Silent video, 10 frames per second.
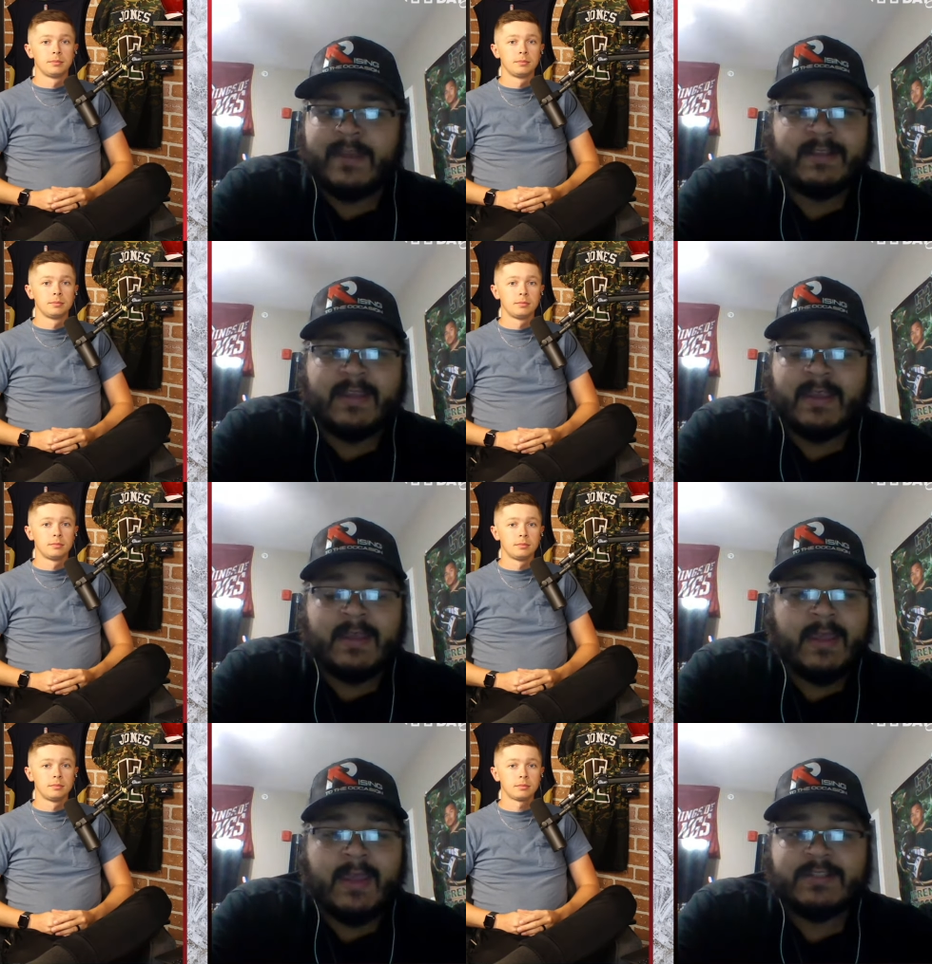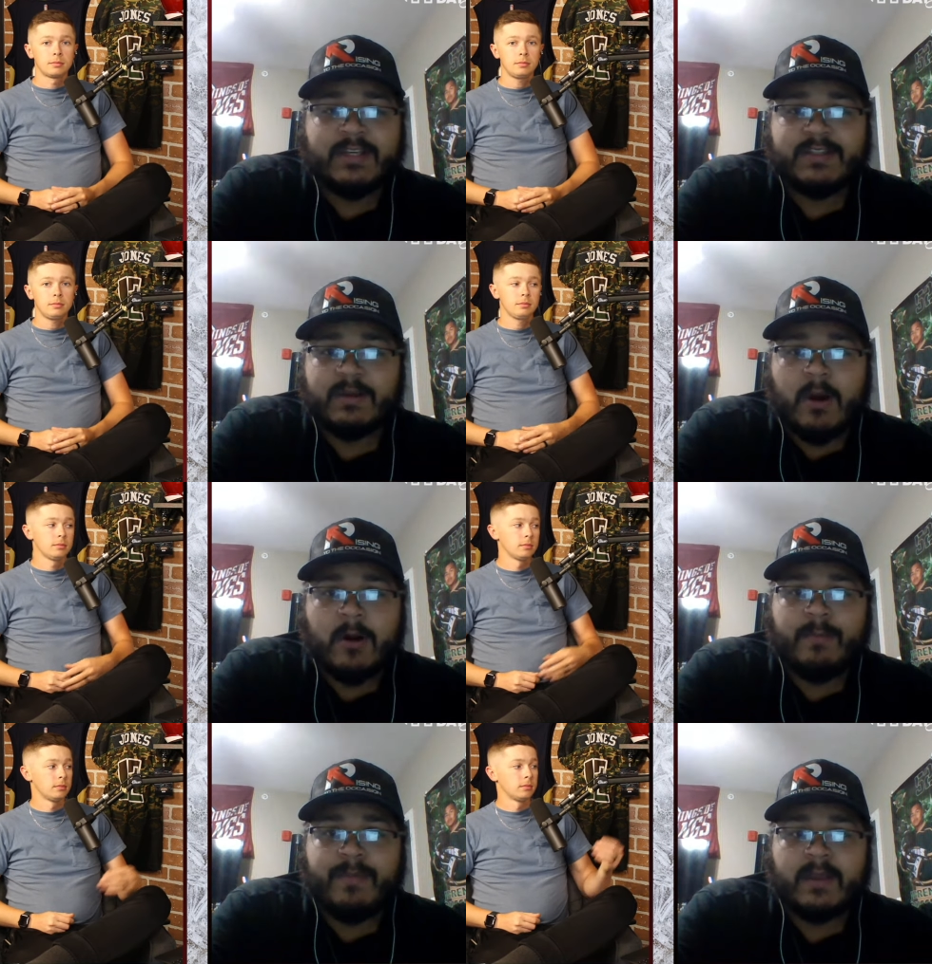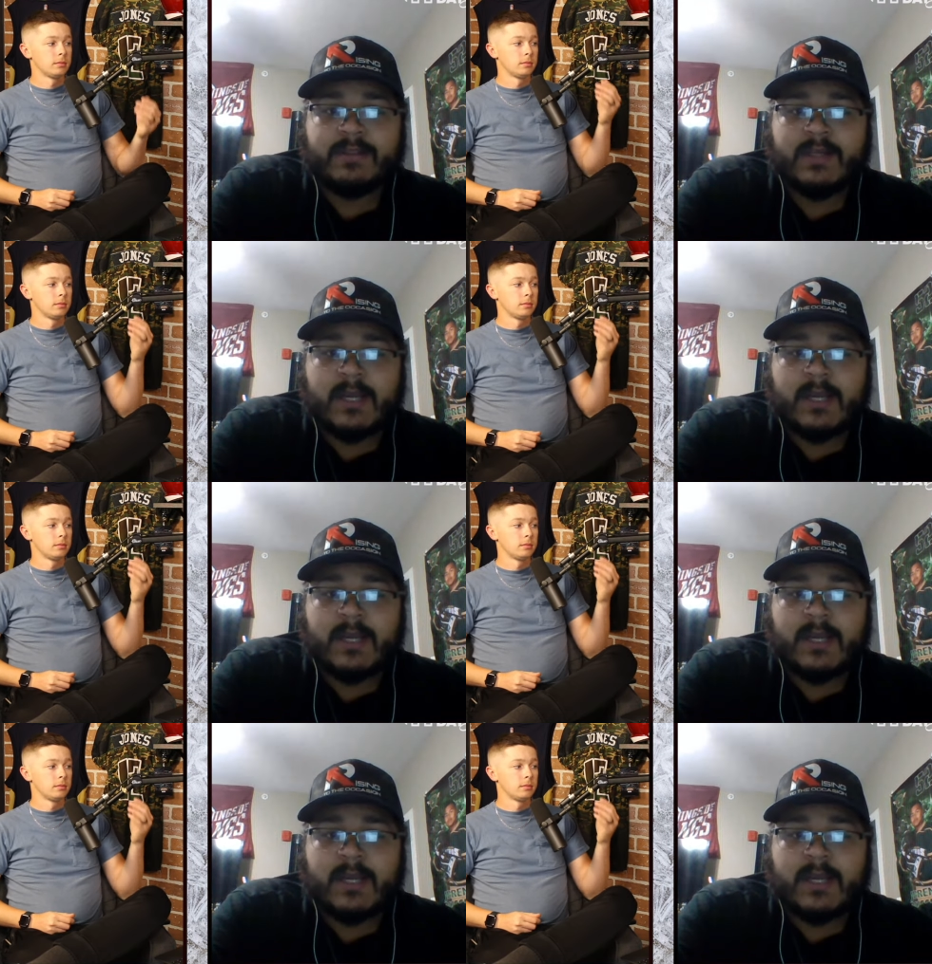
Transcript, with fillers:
Speaker 1: it, it it's just so hard to pick,